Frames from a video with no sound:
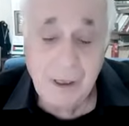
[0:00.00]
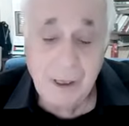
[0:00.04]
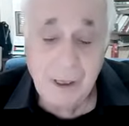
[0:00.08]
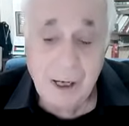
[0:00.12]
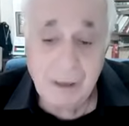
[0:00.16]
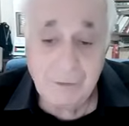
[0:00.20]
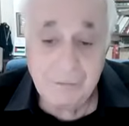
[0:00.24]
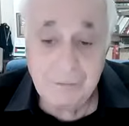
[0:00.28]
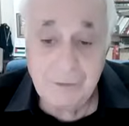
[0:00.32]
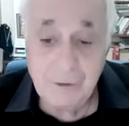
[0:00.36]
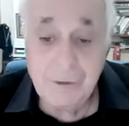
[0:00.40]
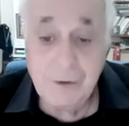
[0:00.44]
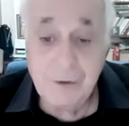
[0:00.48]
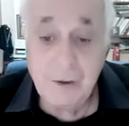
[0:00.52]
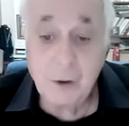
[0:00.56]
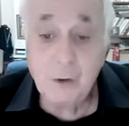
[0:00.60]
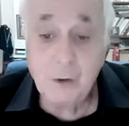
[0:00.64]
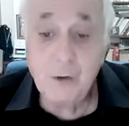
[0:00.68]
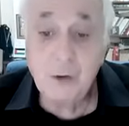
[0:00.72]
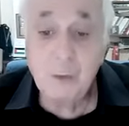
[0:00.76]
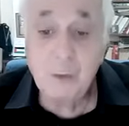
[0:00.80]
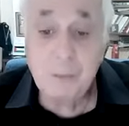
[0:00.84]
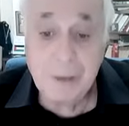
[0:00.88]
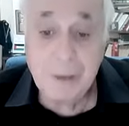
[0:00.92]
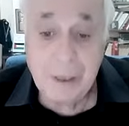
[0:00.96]
After the
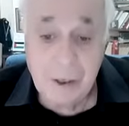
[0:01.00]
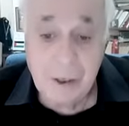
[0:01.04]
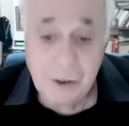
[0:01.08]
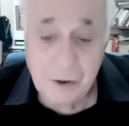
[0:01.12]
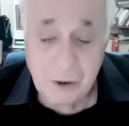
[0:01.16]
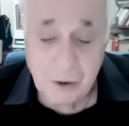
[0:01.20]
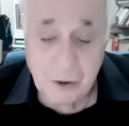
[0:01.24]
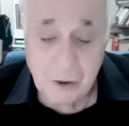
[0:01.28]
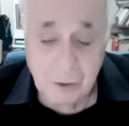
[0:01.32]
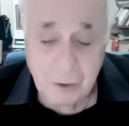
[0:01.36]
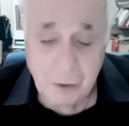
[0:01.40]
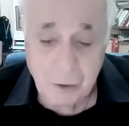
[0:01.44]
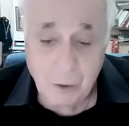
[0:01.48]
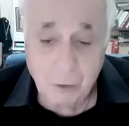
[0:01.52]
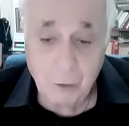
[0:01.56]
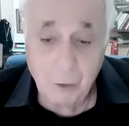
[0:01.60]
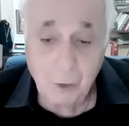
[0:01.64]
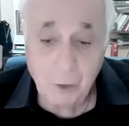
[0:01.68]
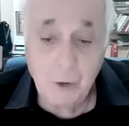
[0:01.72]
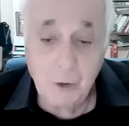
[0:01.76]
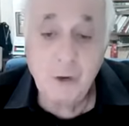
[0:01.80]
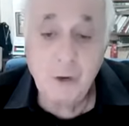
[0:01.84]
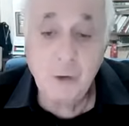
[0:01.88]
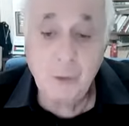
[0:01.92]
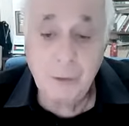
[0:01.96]
occupation,
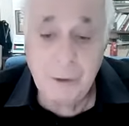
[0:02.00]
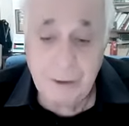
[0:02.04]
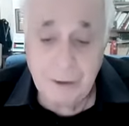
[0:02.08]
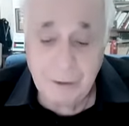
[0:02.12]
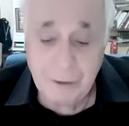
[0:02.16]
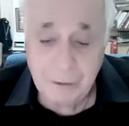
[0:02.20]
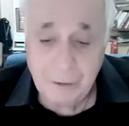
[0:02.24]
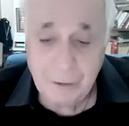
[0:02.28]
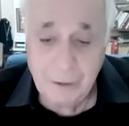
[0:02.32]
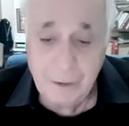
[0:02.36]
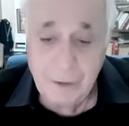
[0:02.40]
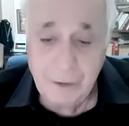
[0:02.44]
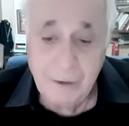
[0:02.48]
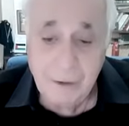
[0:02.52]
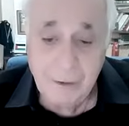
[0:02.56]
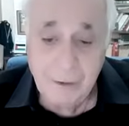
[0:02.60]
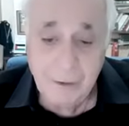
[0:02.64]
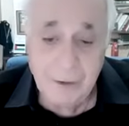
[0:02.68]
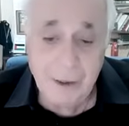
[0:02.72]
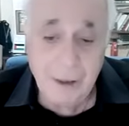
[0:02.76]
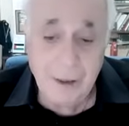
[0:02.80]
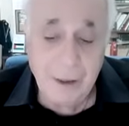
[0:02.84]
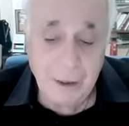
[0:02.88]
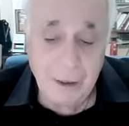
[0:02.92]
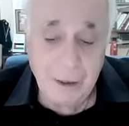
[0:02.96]
or during
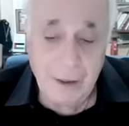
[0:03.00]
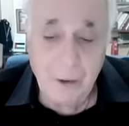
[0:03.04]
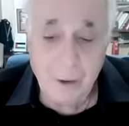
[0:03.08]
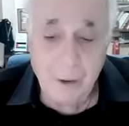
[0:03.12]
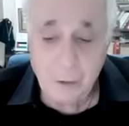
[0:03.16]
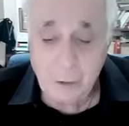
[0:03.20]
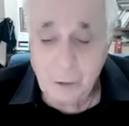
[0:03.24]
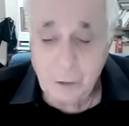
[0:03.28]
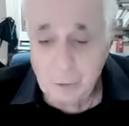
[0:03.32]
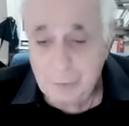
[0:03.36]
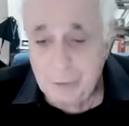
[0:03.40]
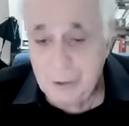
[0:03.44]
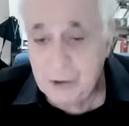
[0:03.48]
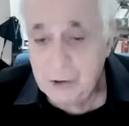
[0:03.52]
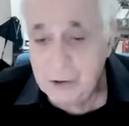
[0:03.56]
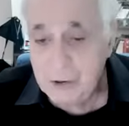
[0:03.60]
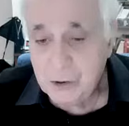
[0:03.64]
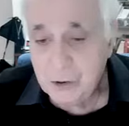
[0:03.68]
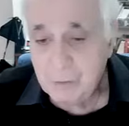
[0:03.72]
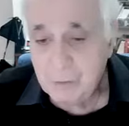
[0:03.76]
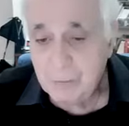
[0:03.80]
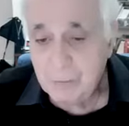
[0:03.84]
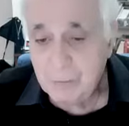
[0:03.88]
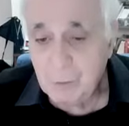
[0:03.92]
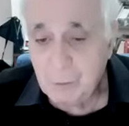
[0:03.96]
the early
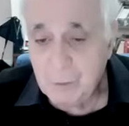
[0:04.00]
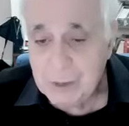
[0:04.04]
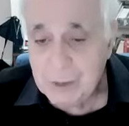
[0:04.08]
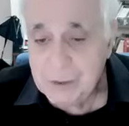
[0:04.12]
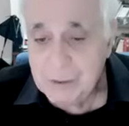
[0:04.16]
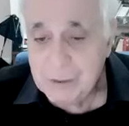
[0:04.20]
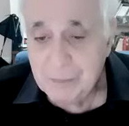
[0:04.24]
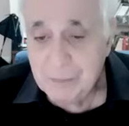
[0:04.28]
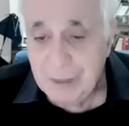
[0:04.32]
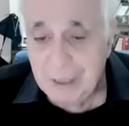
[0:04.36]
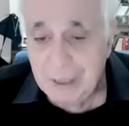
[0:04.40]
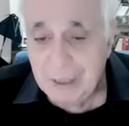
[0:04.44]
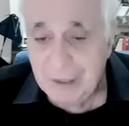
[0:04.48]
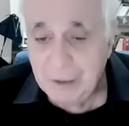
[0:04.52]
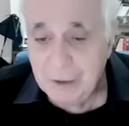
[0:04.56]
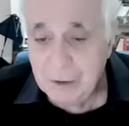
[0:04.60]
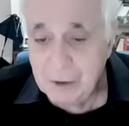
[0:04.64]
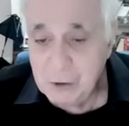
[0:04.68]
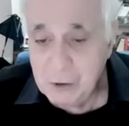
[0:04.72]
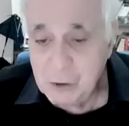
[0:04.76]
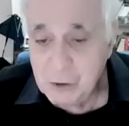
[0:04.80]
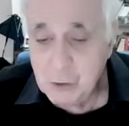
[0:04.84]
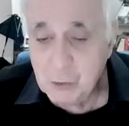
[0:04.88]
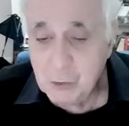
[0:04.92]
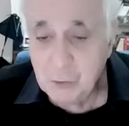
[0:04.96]
occupation of the West Bank
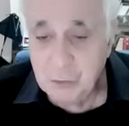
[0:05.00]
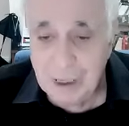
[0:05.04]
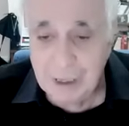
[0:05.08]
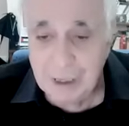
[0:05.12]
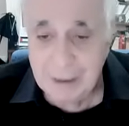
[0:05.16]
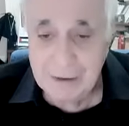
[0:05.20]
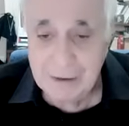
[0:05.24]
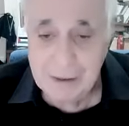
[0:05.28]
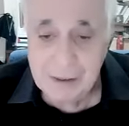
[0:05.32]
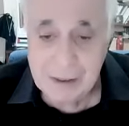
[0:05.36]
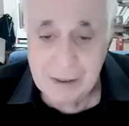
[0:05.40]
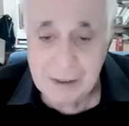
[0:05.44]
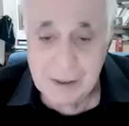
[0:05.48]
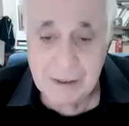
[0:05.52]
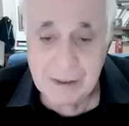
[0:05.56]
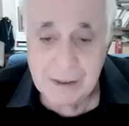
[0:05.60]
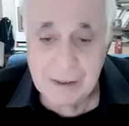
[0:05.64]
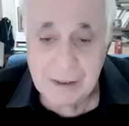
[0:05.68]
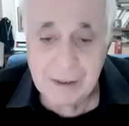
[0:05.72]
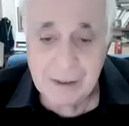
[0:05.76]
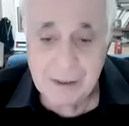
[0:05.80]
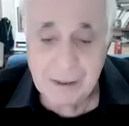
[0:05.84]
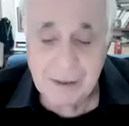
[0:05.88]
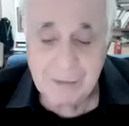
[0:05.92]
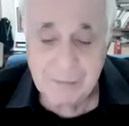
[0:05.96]
in June
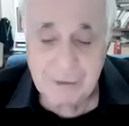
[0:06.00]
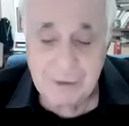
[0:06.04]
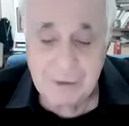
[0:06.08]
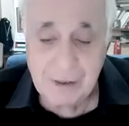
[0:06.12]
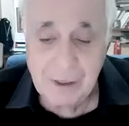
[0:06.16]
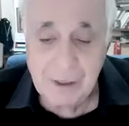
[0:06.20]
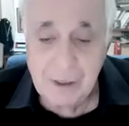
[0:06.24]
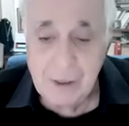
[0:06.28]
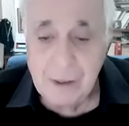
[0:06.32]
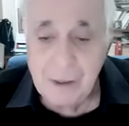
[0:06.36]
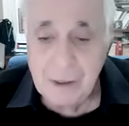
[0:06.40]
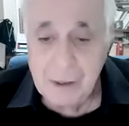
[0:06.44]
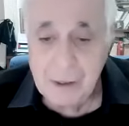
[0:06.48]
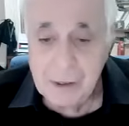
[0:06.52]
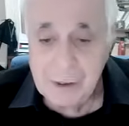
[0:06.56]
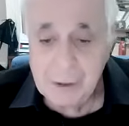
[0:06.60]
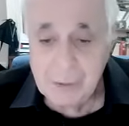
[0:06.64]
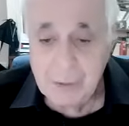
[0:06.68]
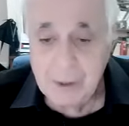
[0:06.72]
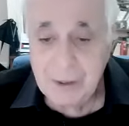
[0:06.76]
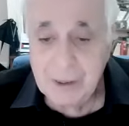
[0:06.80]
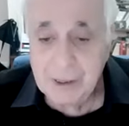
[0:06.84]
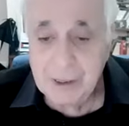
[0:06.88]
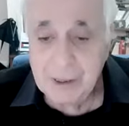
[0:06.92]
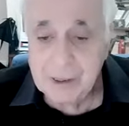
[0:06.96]
1967,
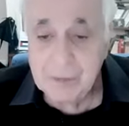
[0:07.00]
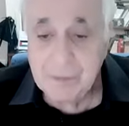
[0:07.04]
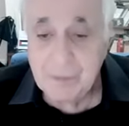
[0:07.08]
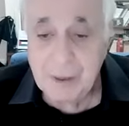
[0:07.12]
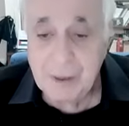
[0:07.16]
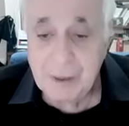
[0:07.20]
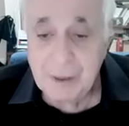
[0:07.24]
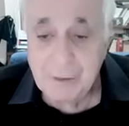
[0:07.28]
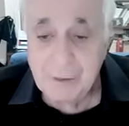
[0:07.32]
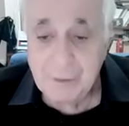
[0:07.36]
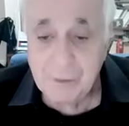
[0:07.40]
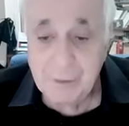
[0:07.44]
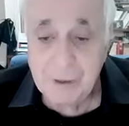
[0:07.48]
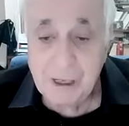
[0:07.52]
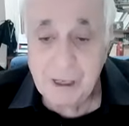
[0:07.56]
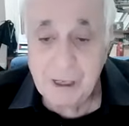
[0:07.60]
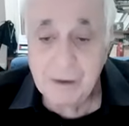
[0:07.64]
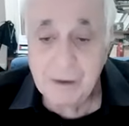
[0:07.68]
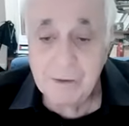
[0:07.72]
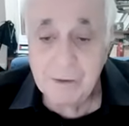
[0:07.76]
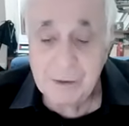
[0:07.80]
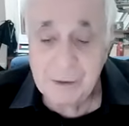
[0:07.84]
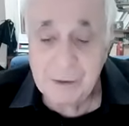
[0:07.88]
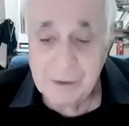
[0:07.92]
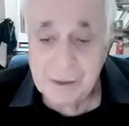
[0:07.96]
Israel expelled
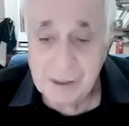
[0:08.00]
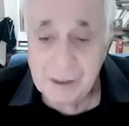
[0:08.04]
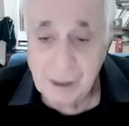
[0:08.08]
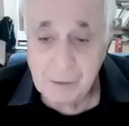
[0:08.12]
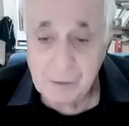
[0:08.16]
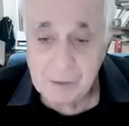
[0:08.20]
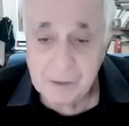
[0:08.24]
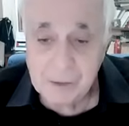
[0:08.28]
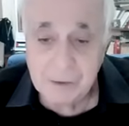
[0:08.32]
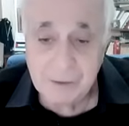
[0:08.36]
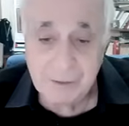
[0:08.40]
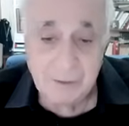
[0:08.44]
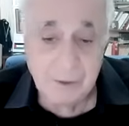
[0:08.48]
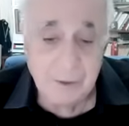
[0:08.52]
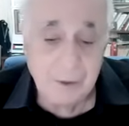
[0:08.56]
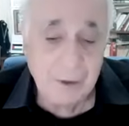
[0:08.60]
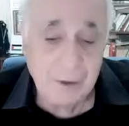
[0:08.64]
300,000